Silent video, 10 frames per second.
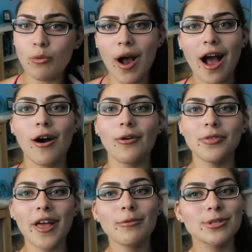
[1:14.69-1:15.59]
wow,
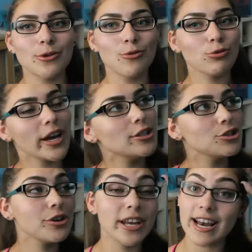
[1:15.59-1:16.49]
that was a great journey.